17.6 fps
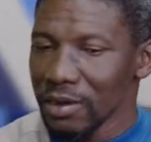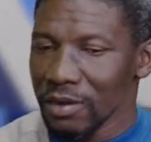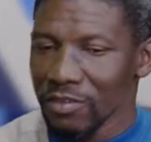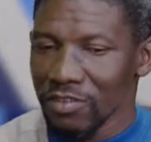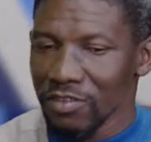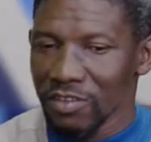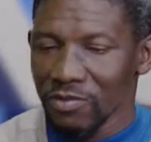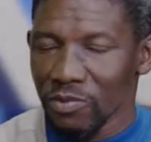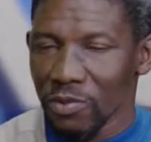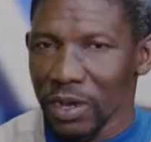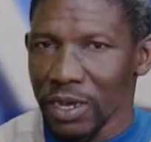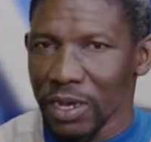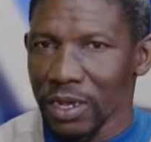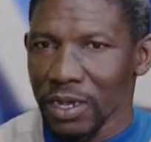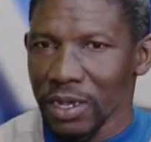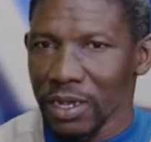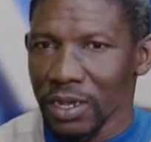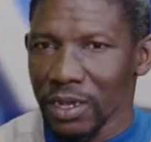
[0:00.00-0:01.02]
This is
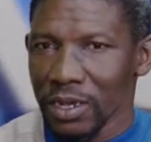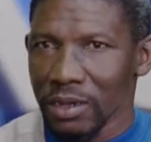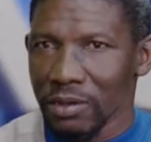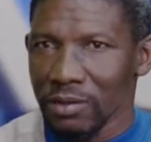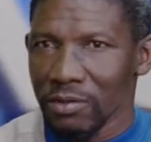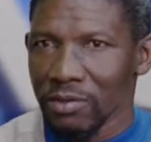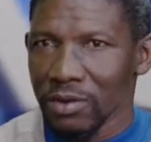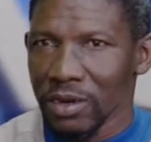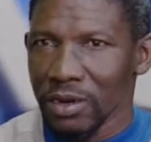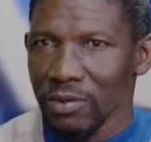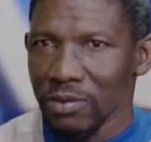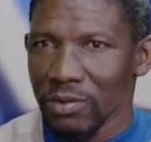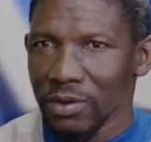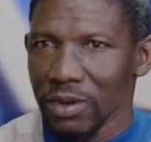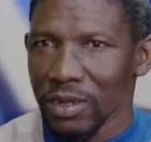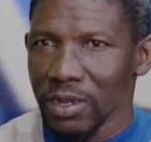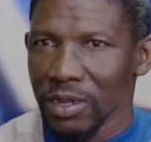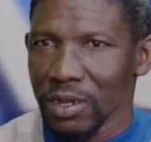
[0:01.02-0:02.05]
why
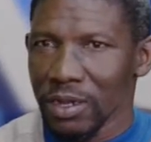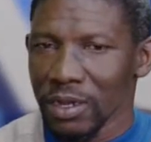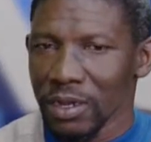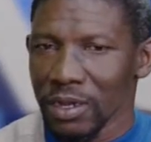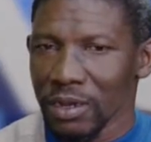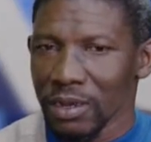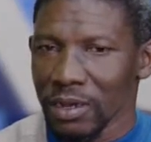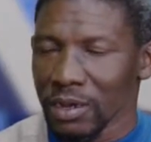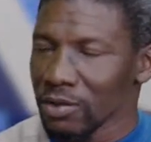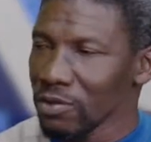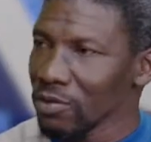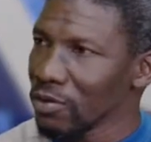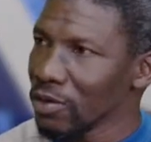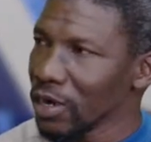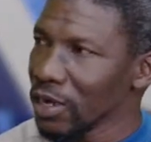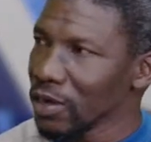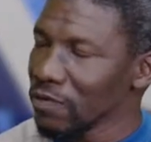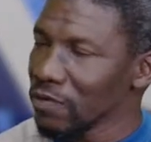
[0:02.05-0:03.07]
during the
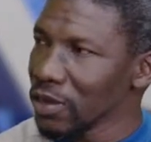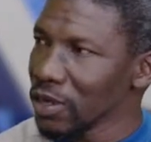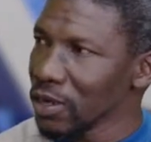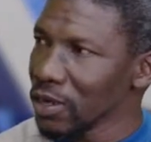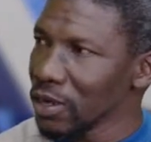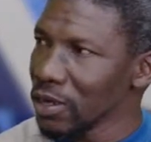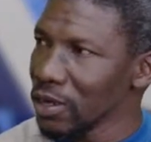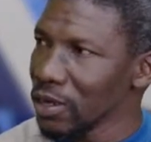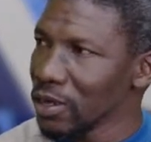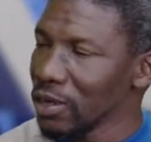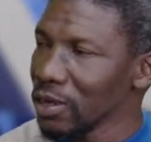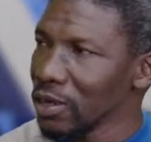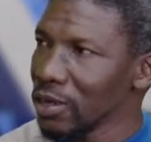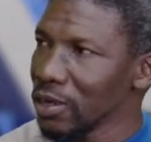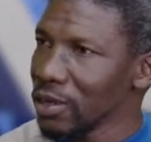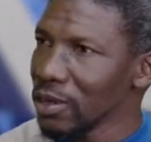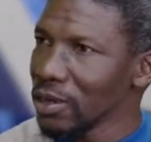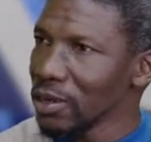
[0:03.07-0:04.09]
cartographic
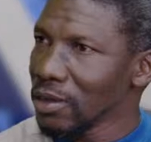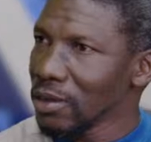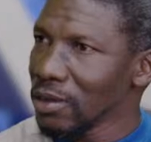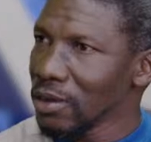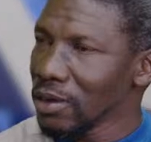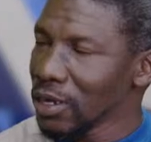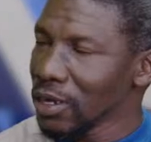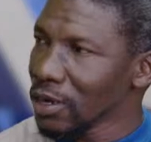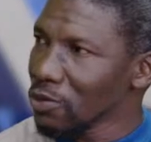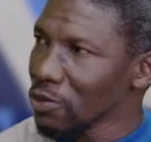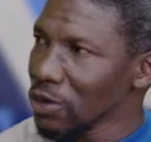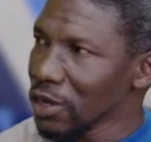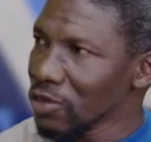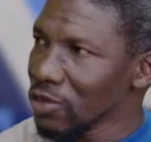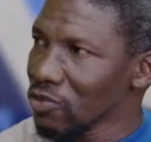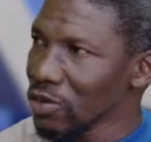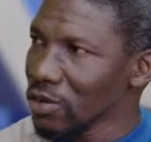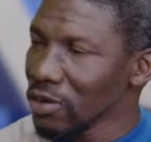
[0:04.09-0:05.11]
data
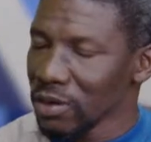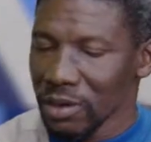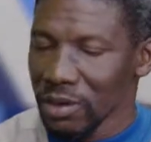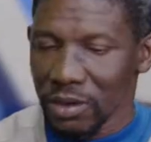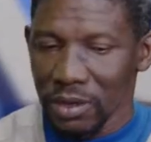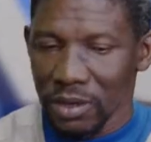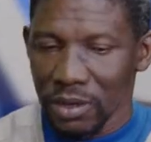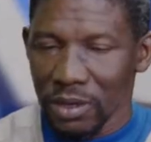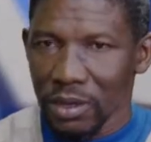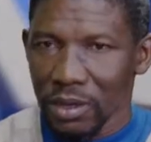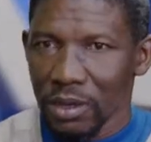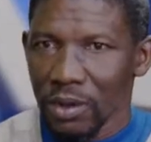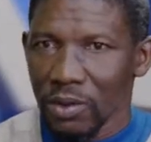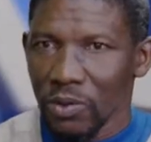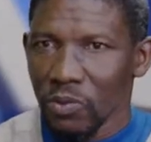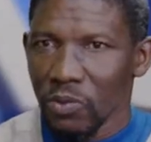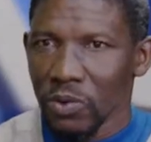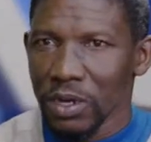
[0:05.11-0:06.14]
collection,
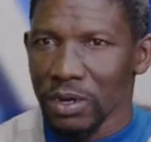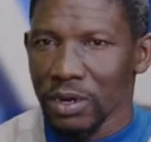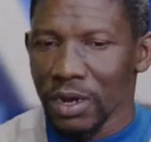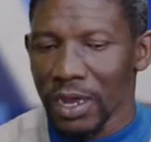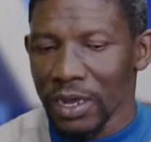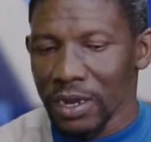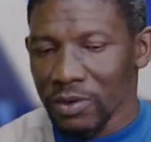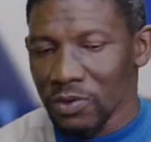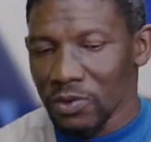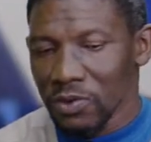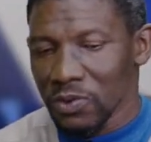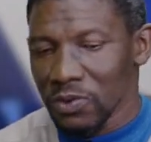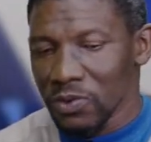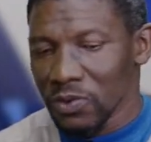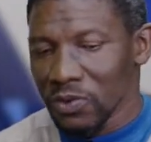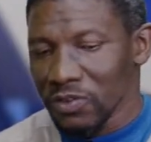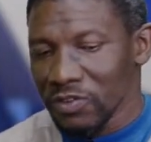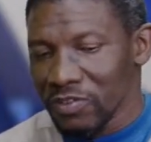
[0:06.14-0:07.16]
we try
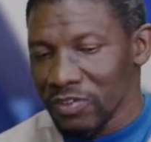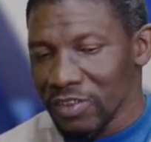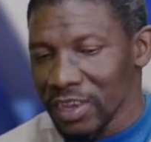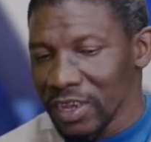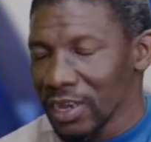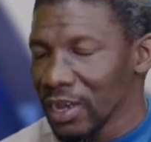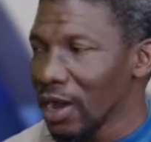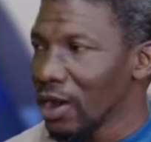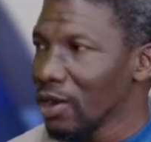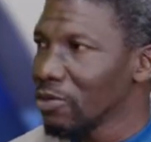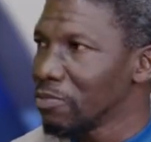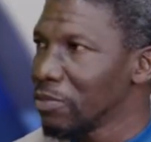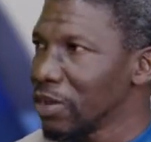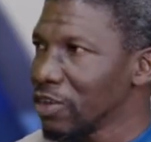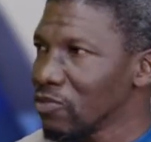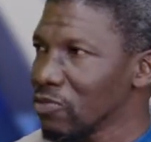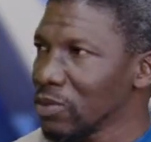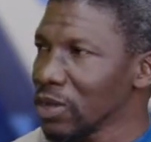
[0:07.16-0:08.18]
to see how
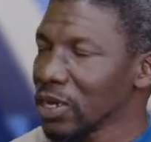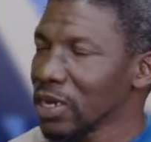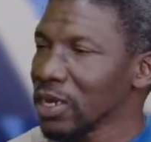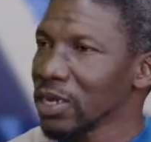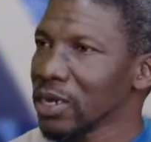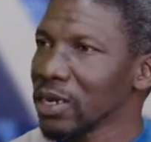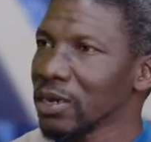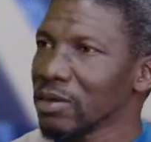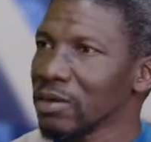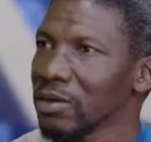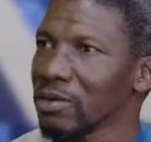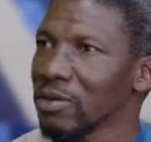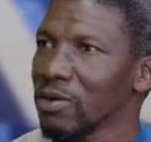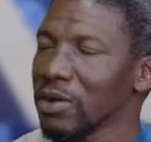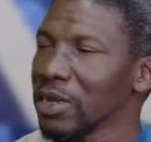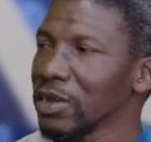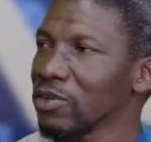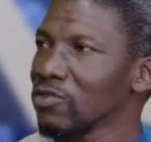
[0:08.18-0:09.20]
best we can
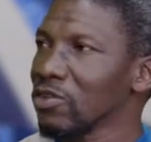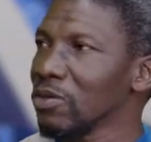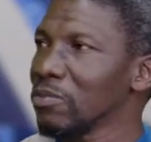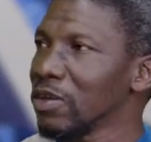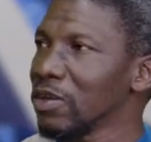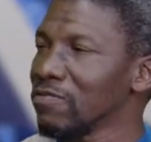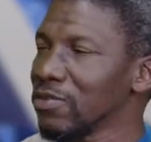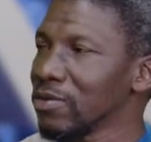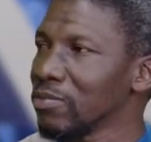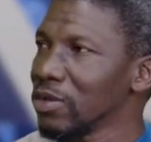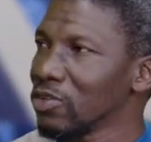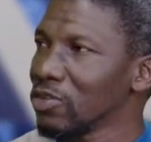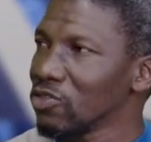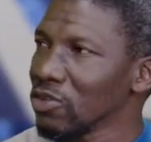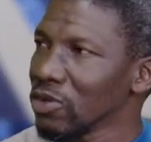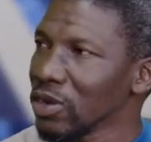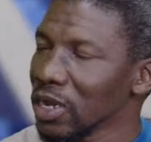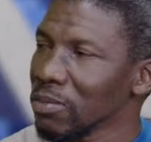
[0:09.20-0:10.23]
collect some
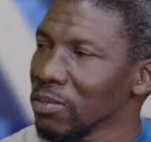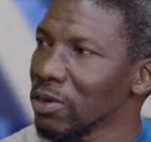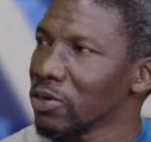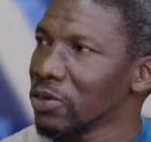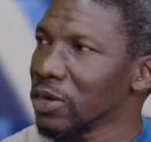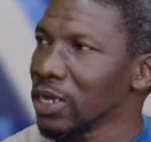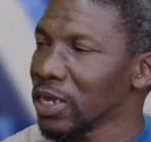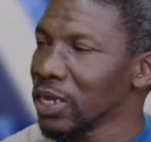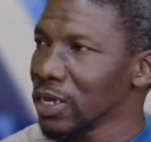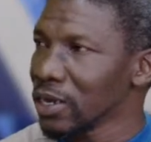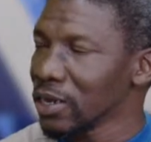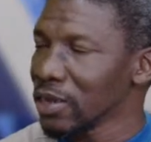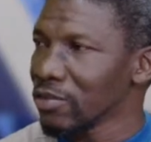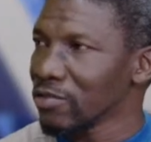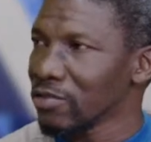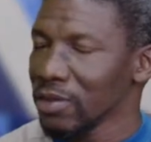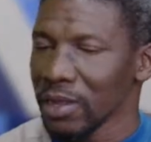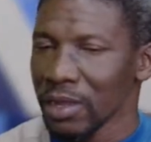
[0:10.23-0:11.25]
information about the areas.